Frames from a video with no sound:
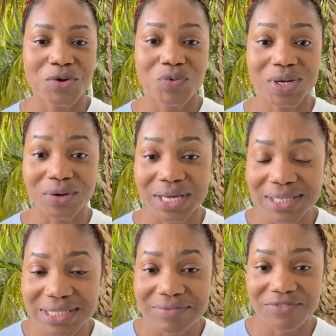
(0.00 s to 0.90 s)

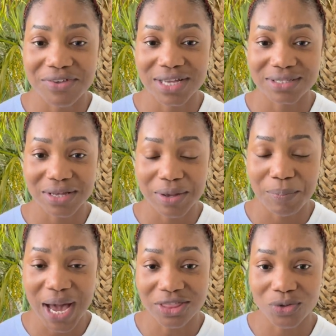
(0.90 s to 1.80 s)
relocating via study
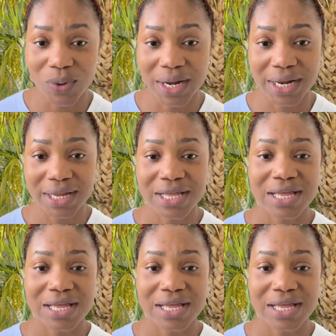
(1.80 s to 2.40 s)
pathway,